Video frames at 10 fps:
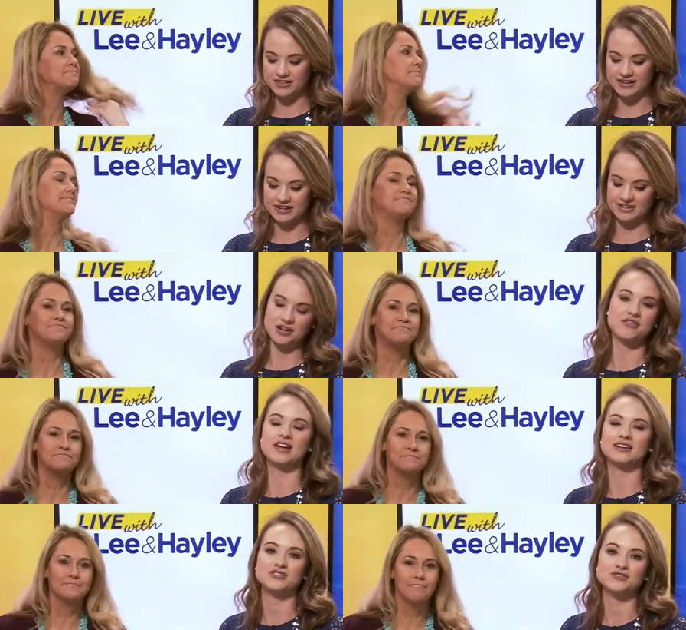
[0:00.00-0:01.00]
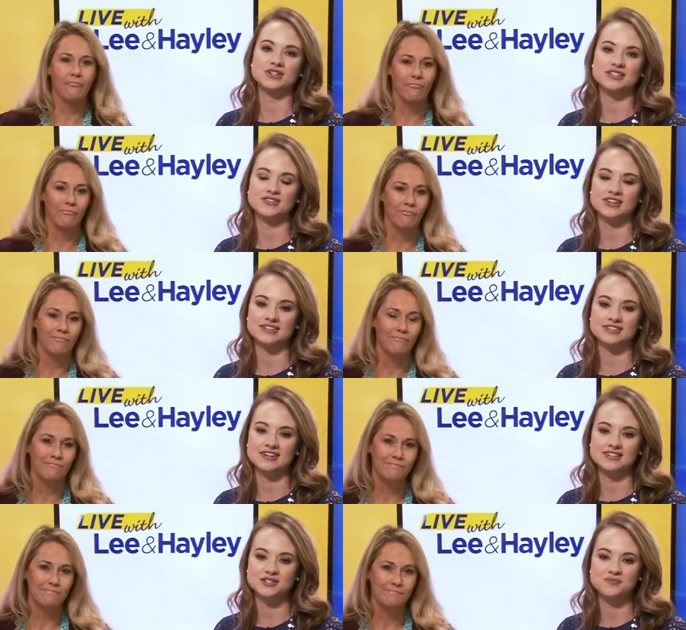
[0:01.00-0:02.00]
Speaker 1: that, you know, that history, so that's
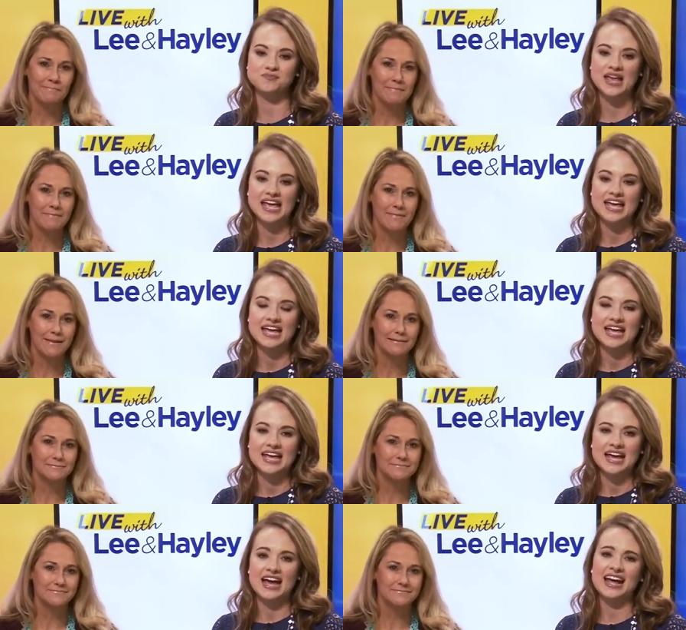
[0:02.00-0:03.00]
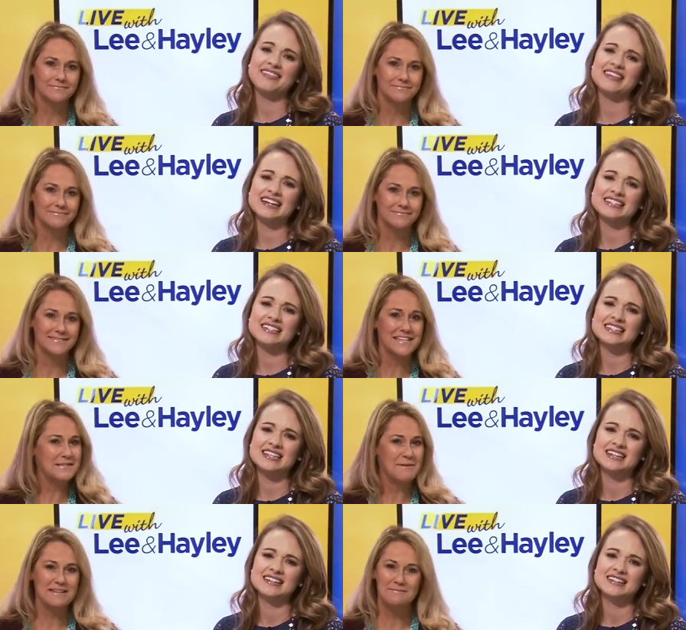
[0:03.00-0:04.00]
nice. I hate this.
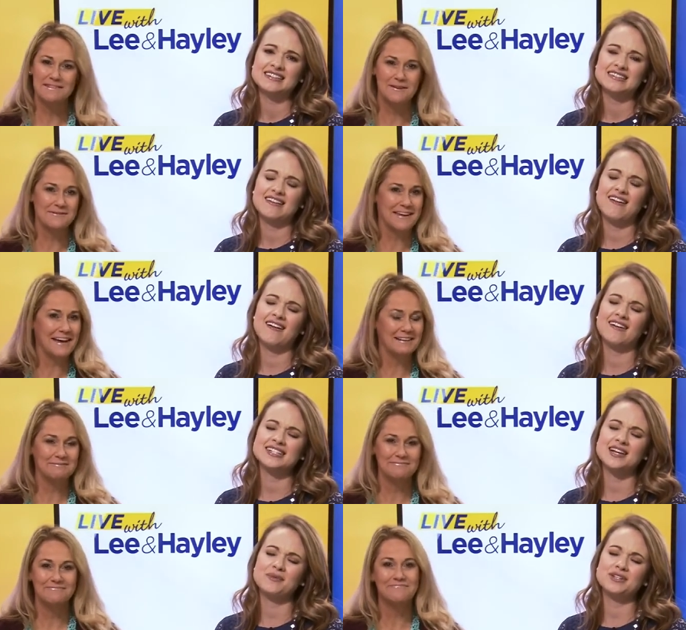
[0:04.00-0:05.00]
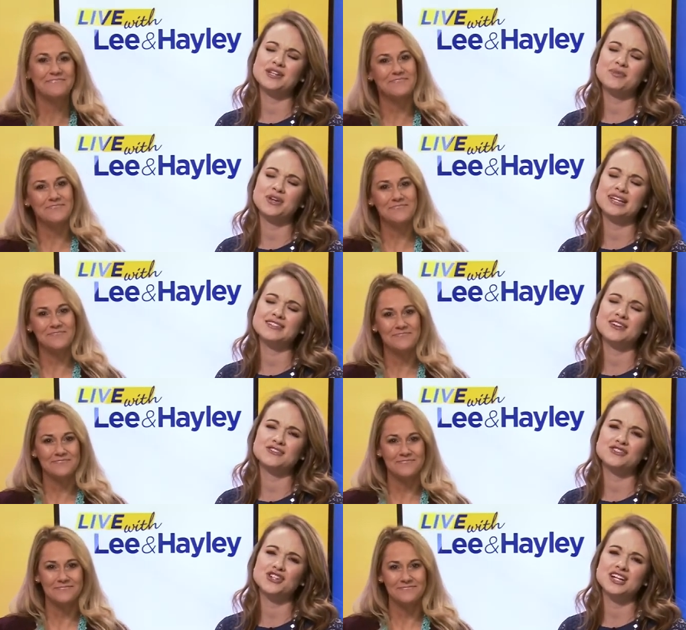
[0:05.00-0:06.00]
This makes me so sad. WWE
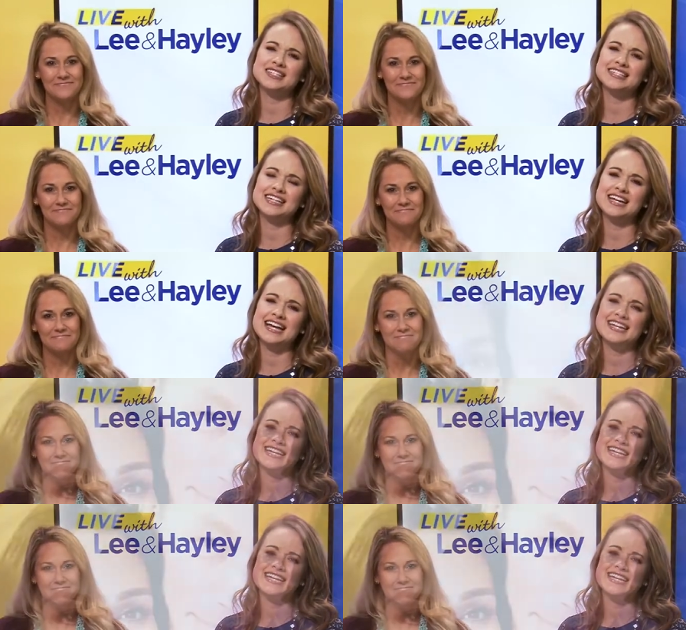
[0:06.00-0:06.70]
stars John Cena and